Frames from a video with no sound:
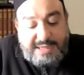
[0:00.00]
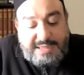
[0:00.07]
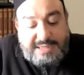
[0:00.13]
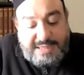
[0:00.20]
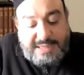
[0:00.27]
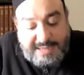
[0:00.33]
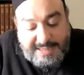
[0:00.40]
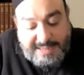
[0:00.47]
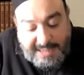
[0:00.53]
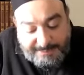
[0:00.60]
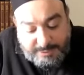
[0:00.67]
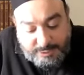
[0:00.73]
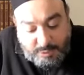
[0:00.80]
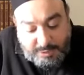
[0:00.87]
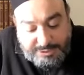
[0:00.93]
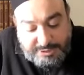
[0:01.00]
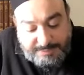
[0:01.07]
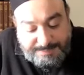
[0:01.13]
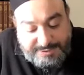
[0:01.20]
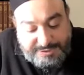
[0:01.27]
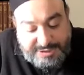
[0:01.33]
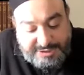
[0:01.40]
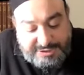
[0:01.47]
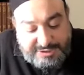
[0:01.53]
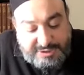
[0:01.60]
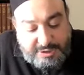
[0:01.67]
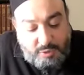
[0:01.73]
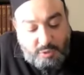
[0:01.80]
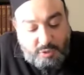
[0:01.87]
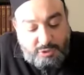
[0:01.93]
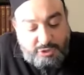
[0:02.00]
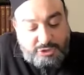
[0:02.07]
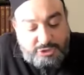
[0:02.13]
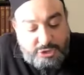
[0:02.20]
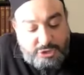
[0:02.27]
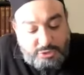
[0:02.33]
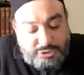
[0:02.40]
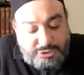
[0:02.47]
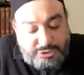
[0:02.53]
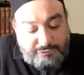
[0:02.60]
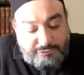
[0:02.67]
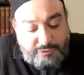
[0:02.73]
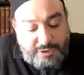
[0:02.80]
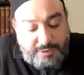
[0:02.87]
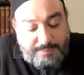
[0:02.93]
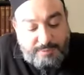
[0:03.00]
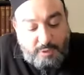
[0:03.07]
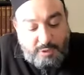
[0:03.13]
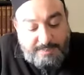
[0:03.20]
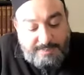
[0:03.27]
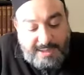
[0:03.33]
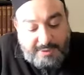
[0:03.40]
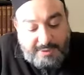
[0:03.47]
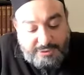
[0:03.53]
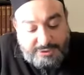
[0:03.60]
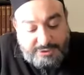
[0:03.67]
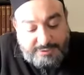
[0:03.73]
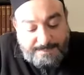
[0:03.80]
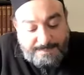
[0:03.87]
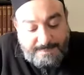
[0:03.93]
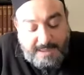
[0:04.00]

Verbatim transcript: He enables one to possess it in order to use it for the important matters.